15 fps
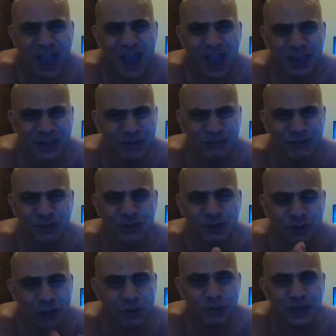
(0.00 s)
Are you
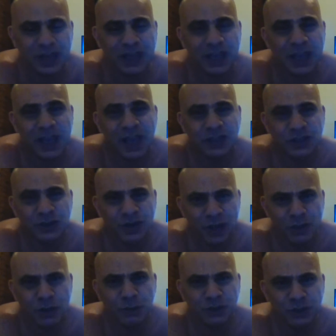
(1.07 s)
joking? And do you know
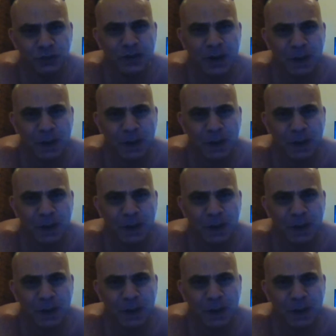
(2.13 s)
who was doing